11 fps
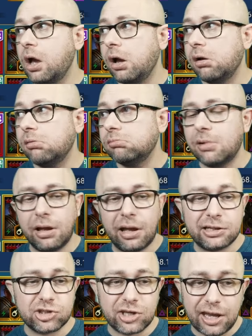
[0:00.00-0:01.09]

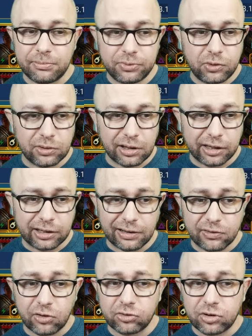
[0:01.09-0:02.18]
a champion like
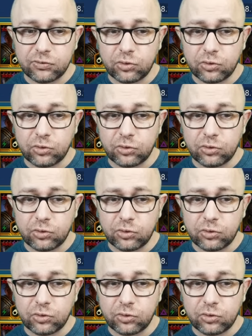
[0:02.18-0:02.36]
Lissandra,